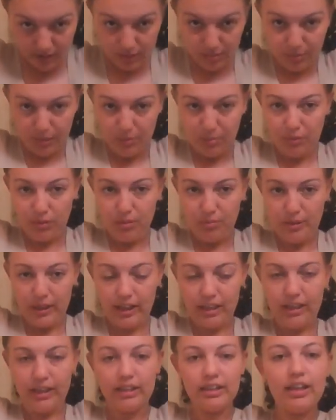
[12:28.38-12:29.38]
simply pull it
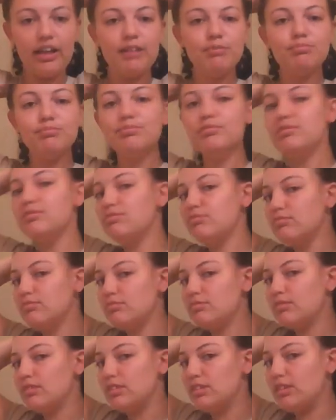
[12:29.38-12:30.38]
back like that
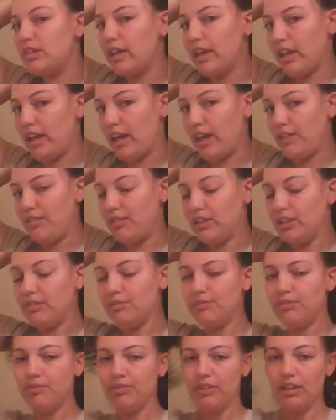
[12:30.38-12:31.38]
and have
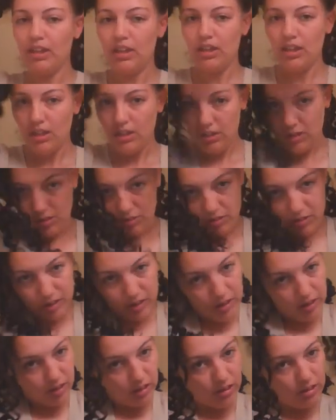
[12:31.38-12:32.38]
it. You
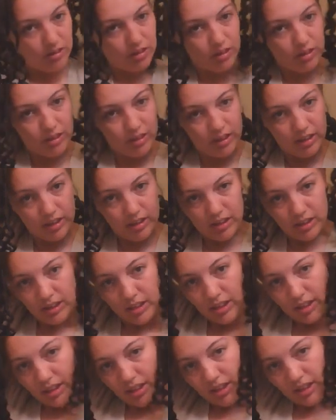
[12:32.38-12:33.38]
can turn it
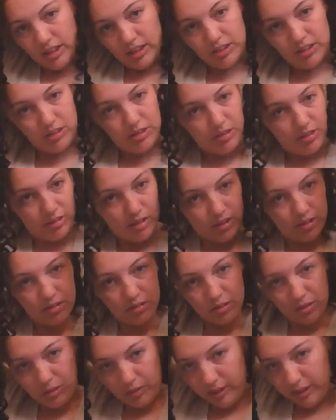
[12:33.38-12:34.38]
into a little
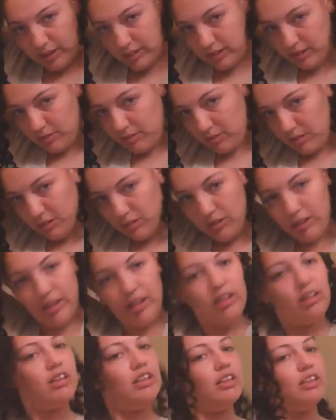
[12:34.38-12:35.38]
twist. We'll do that
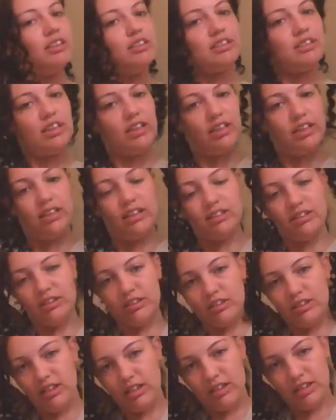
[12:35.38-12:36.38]
on this side
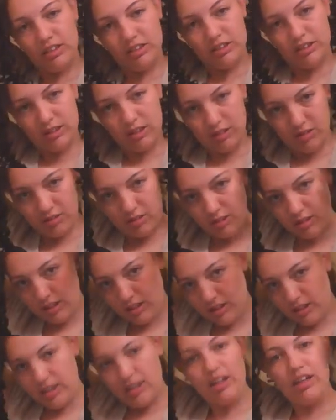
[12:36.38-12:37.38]
and kind of show
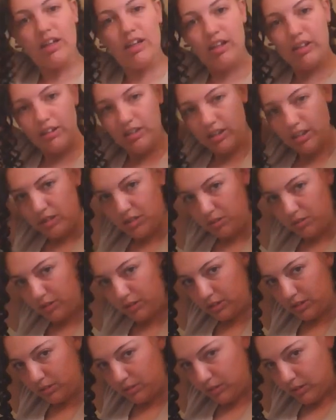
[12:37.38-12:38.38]
how that
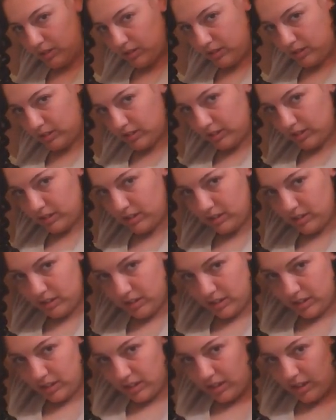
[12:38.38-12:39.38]
twist works.
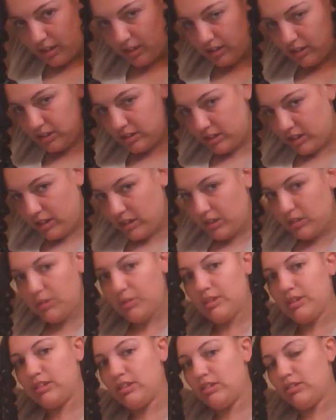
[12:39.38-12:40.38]
You just kind of
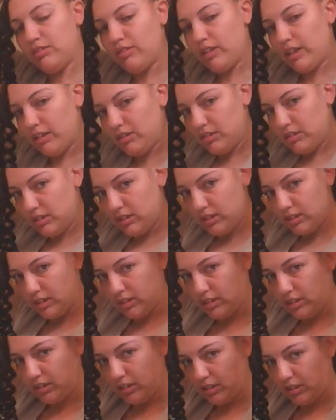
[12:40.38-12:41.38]
twist it around
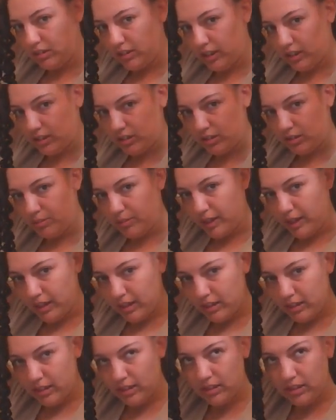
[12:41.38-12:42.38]
until you get to the
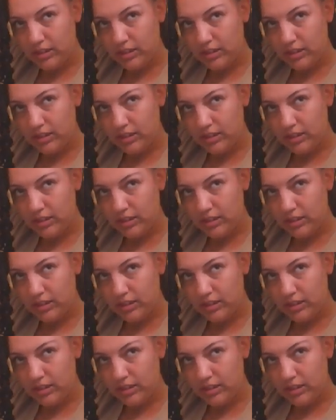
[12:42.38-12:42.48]
back.